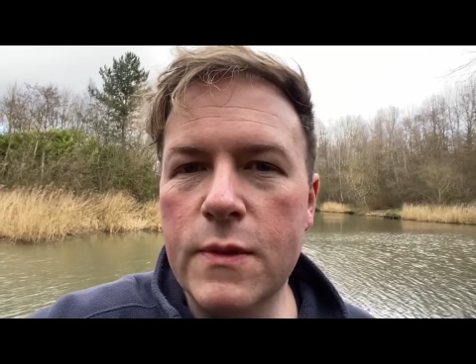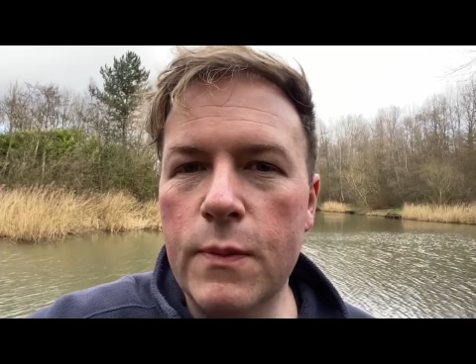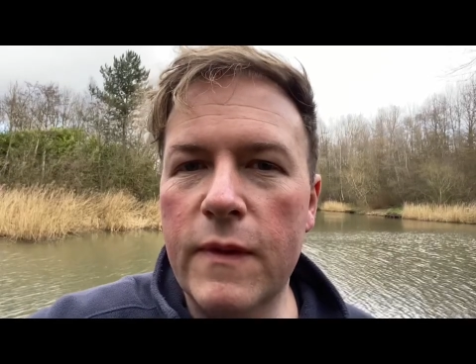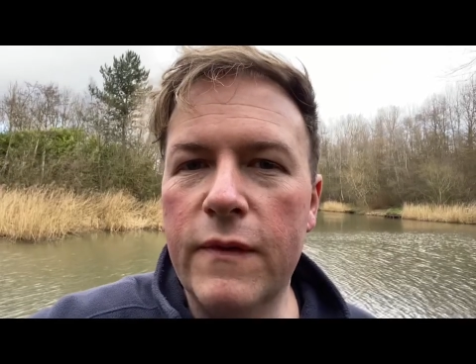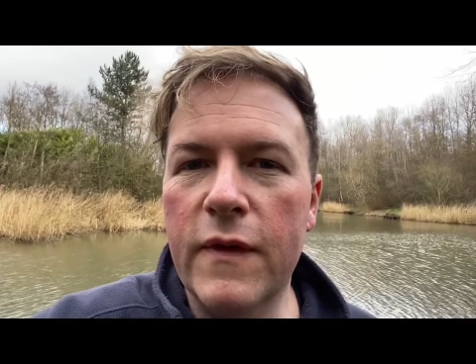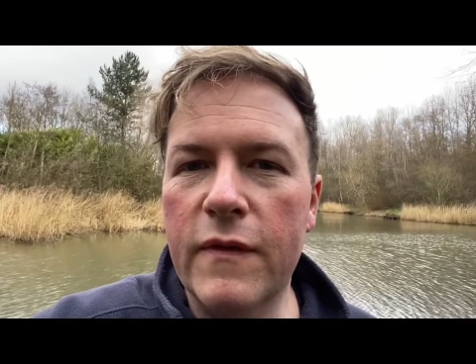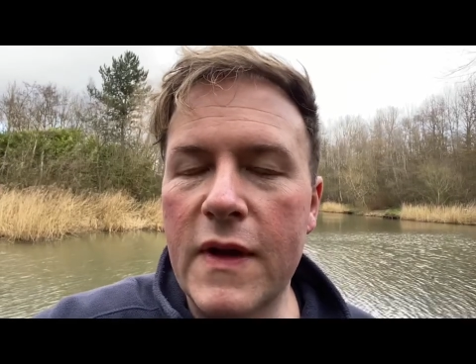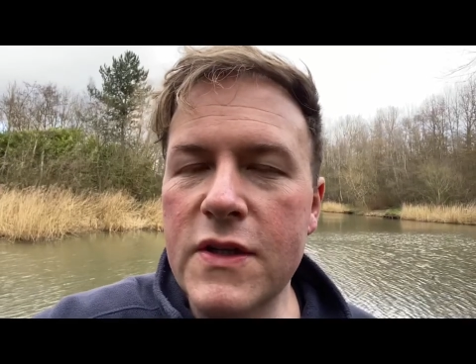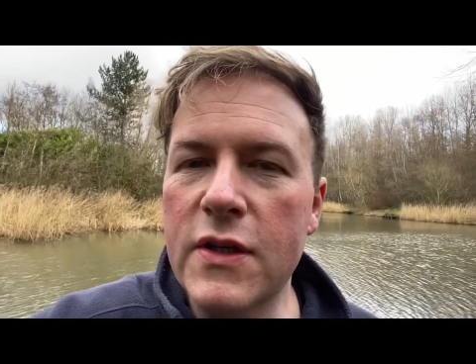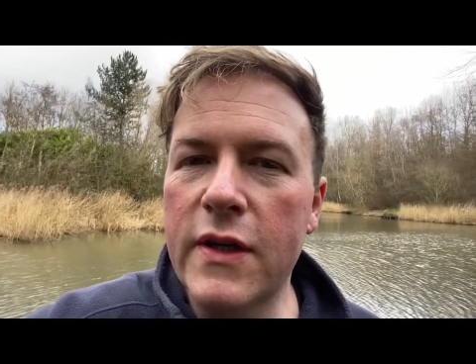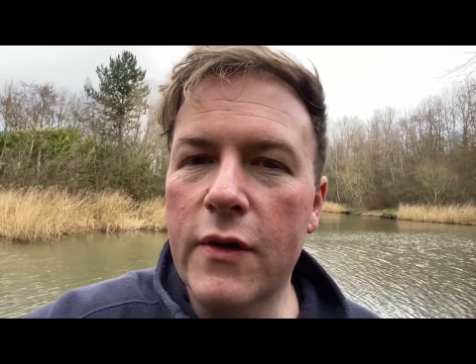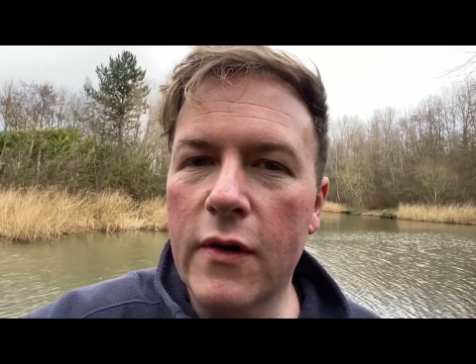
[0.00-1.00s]
we've
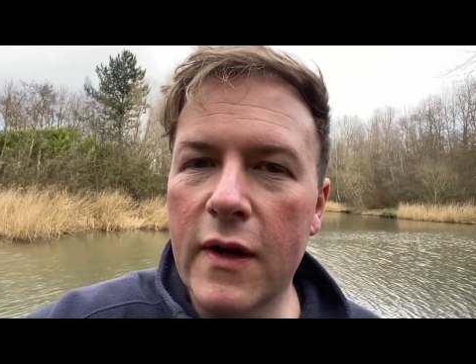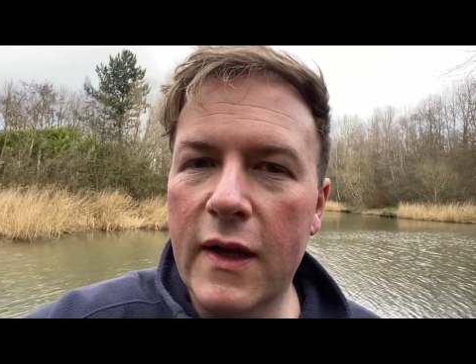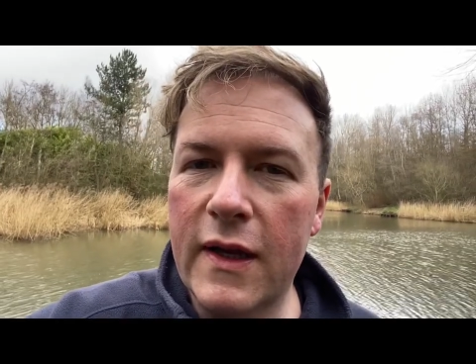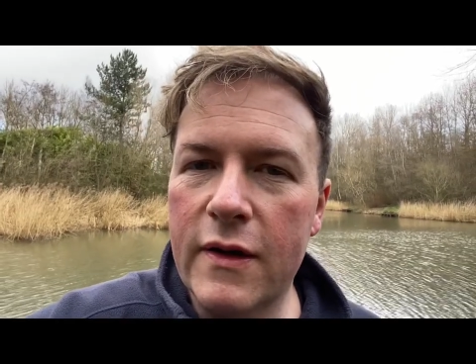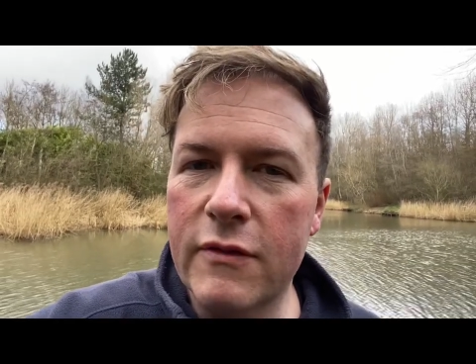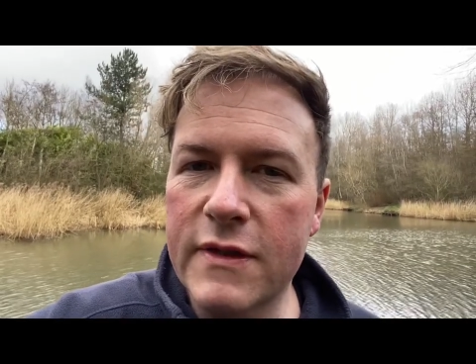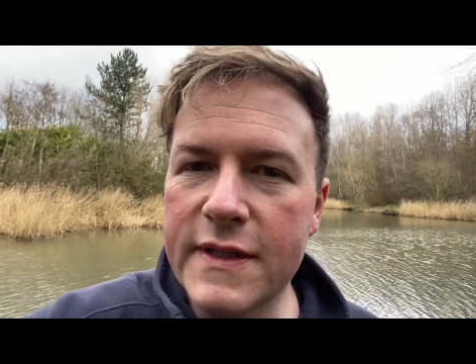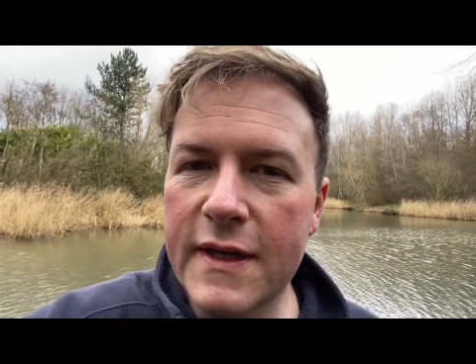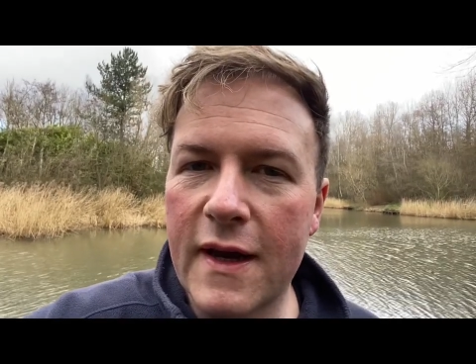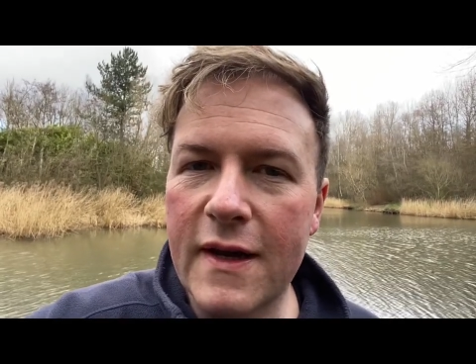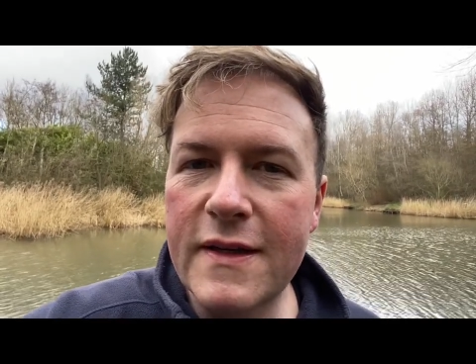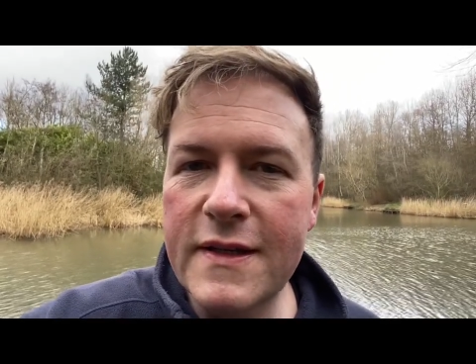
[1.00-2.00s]
eventually got clearing
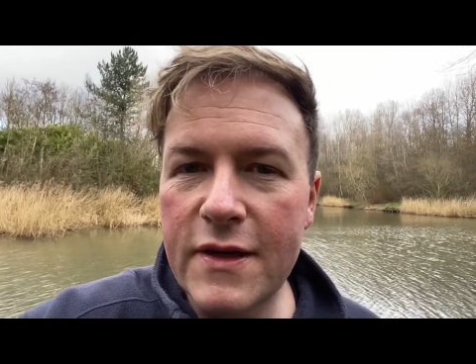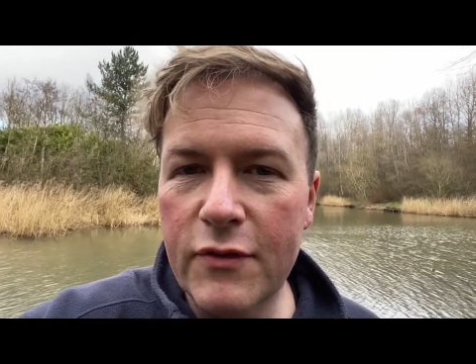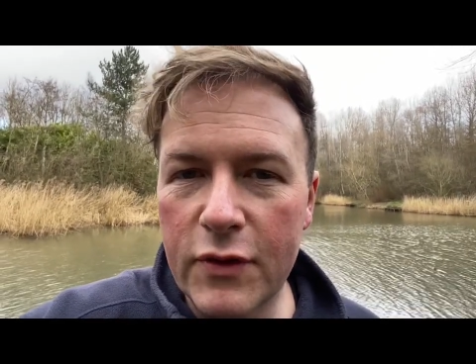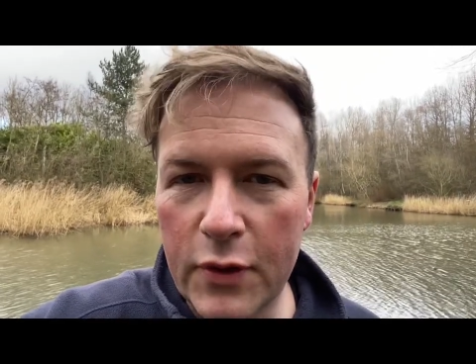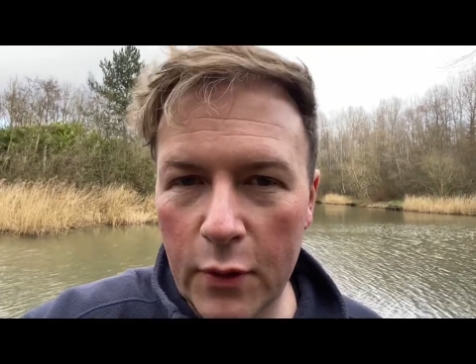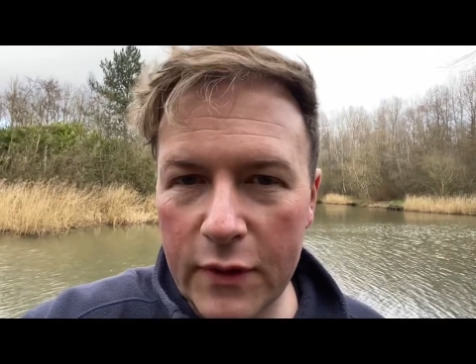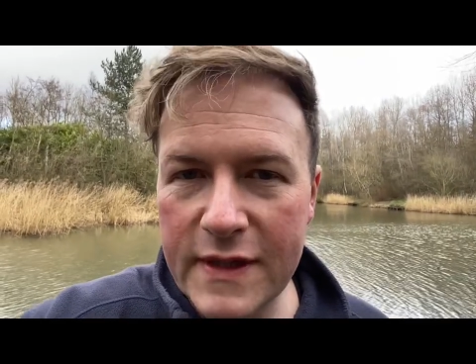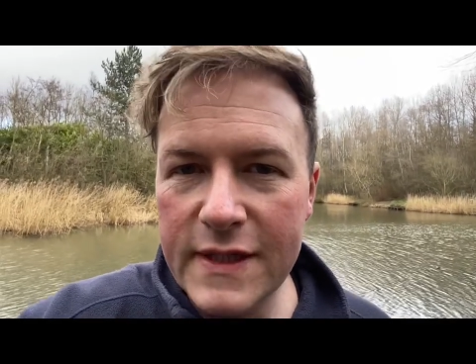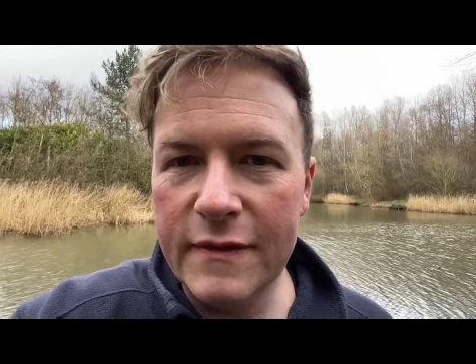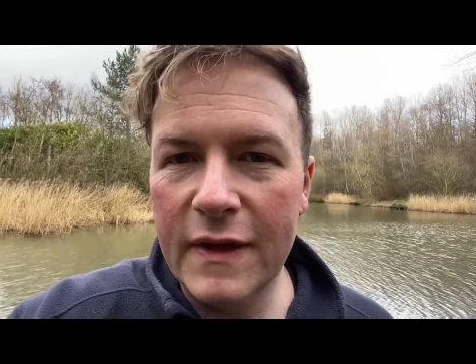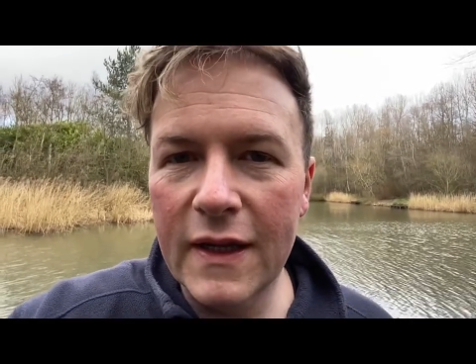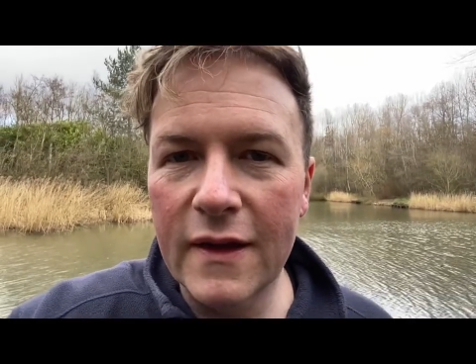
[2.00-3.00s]
skies here in the northeast
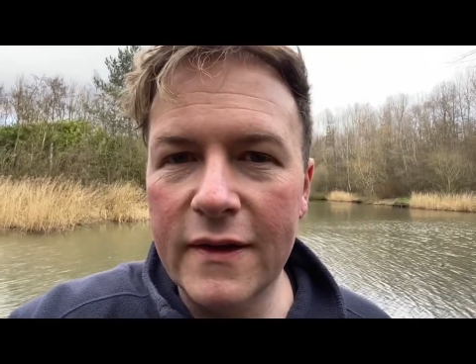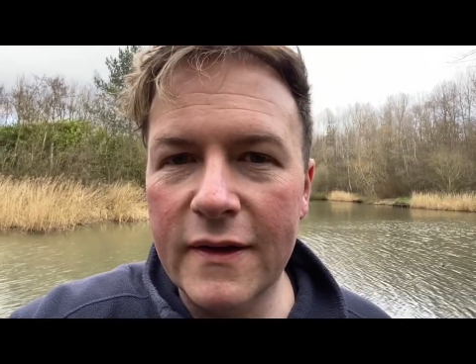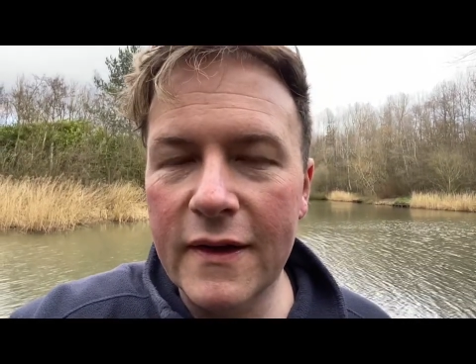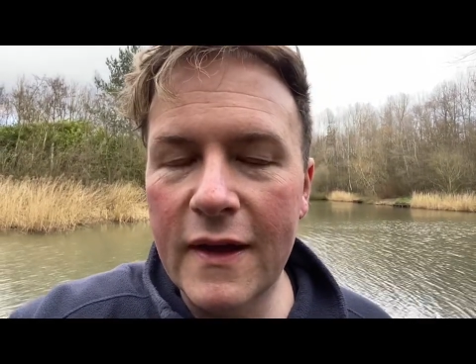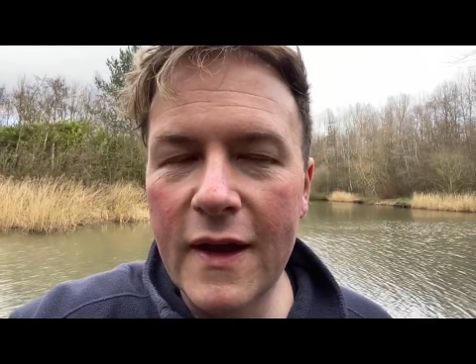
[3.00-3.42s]
of England.